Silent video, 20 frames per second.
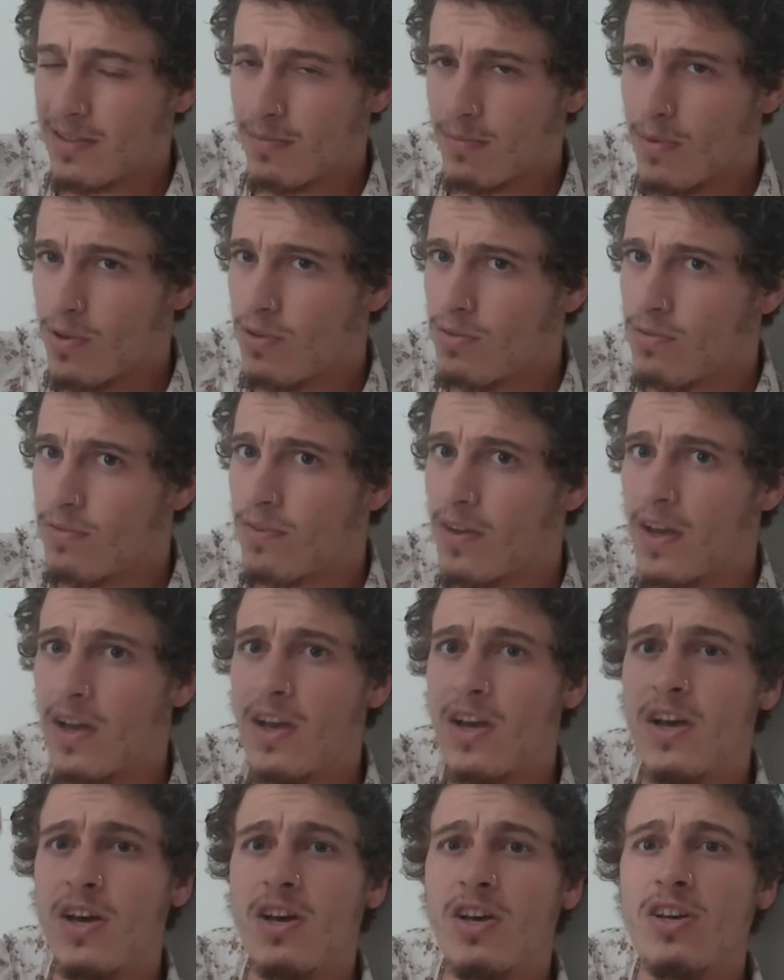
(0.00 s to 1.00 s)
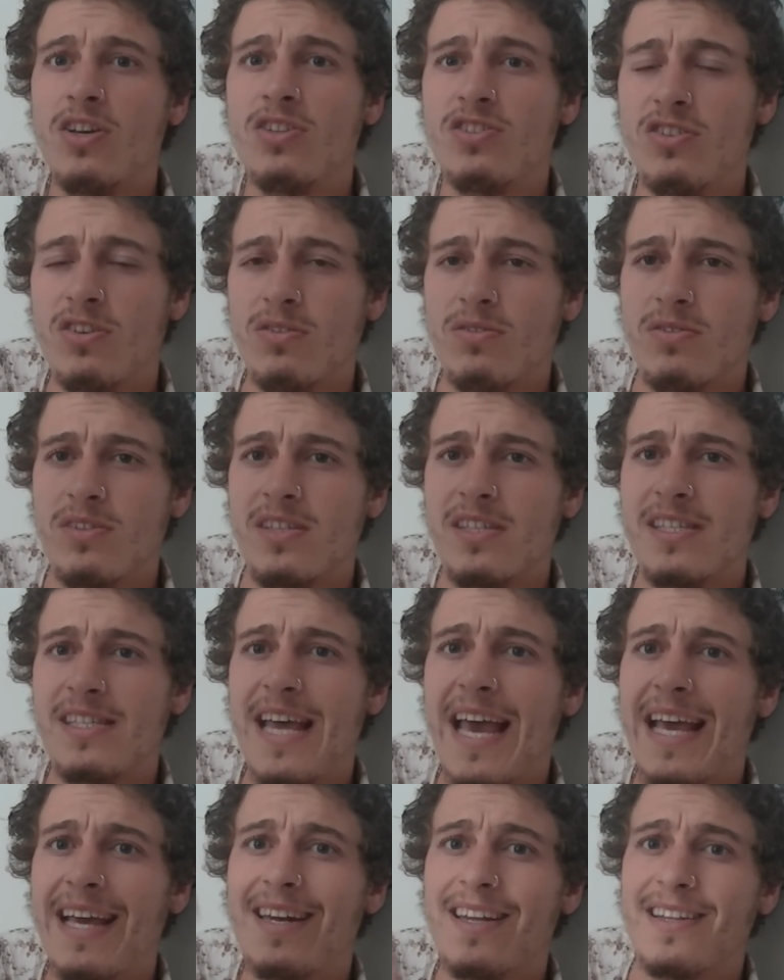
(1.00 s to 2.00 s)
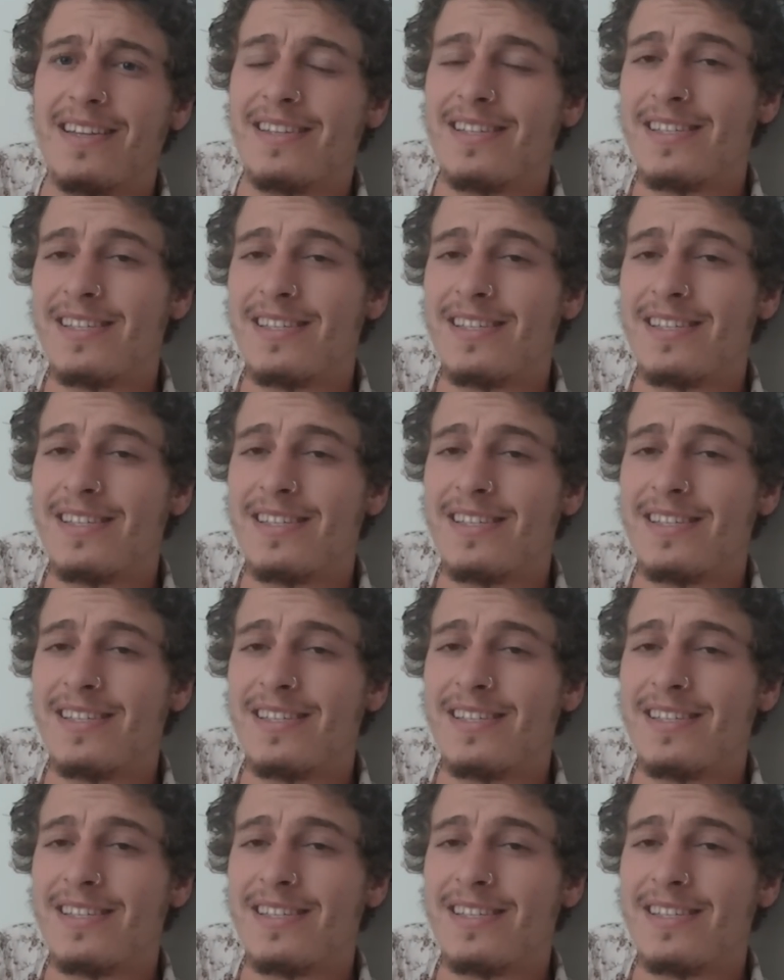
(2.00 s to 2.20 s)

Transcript: to move. So stagnant